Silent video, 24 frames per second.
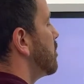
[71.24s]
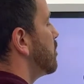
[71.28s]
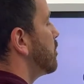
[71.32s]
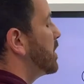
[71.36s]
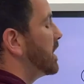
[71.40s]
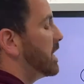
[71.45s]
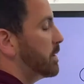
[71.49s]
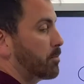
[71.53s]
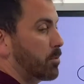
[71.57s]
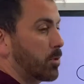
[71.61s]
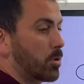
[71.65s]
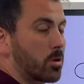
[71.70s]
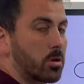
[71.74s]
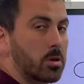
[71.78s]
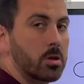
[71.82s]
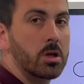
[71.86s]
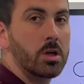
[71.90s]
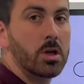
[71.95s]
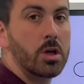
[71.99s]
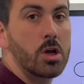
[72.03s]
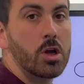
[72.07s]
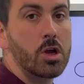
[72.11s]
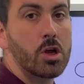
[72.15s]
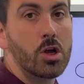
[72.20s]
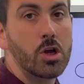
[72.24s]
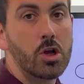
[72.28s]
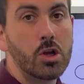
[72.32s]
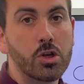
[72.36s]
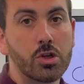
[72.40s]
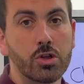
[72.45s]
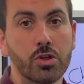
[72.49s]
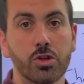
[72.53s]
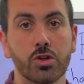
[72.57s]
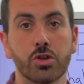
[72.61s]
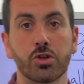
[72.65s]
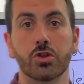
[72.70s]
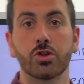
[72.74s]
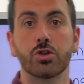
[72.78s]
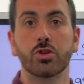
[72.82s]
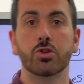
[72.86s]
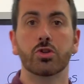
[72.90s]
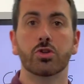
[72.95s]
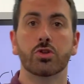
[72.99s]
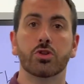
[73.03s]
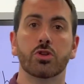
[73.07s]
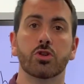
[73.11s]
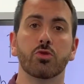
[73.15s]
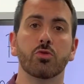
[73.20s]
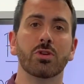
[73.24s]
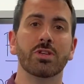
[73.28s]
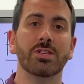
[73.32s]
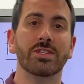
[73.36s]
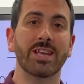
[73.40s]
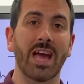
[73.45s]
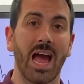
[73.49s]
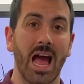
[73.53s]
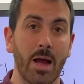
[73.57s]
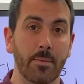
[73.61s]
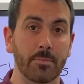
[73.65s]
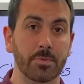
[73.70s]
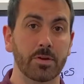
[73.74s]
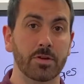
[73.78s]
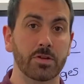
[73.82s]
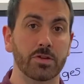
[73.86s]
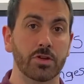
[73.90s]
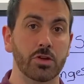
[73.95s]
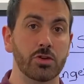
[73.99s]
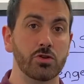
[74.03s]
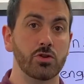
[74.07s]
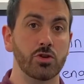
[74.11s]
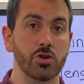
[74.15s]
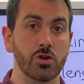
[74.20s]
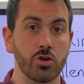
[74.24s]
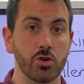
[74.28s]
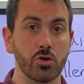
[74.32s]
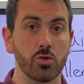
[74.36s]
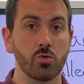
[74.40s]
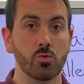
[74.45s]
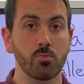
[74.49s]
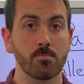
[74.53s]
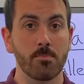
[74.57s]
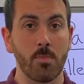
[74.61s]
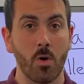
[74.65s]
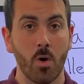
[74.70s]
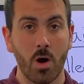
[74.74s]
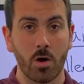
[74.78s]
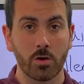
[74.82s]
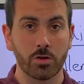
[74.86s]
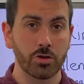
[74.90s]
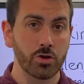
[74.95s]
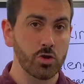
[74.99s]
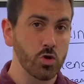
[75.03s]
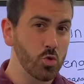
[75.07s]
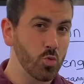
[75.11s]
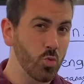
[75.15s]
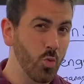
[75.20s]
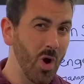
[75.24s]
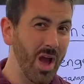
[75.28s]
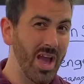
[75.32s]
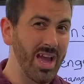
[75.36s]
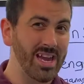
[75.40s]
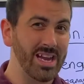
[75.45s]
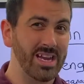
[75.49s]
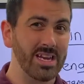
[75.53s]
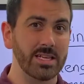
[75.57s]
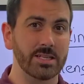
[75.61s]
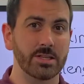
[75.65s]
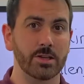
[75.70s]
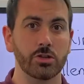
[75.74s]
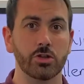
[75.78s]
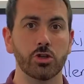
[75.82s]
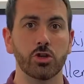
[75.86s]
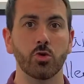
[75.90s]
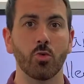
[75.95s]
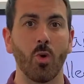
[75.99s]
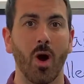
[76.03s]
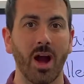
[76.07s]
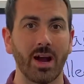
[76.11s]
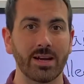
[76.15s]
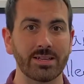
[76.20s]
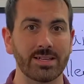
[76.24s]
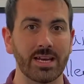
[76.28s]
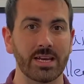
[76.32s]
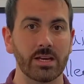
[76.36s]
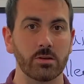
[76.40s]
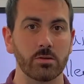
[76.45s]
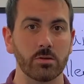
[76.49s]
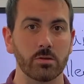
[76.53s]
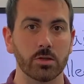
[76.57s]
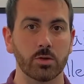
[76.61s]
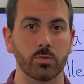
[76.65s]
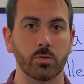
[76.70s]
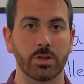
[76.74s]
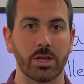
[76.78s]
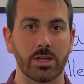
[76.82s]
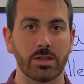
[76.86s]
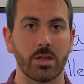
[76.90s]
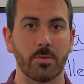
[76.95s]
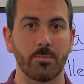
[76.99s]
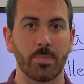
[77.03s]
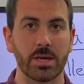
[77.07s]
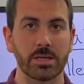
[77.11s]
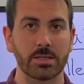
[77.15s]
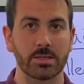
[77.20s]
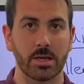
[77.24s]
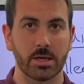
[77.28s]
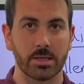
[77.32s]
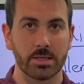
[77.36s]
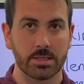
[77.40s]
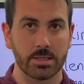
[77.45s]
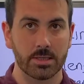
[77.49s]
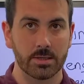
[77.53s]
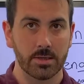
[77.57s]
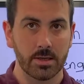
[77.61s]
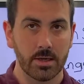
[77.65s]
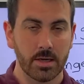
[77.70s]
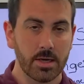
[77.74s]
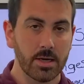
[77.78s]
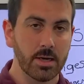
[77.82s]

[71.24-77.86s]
people to adapt to new ways and new ideals within the business.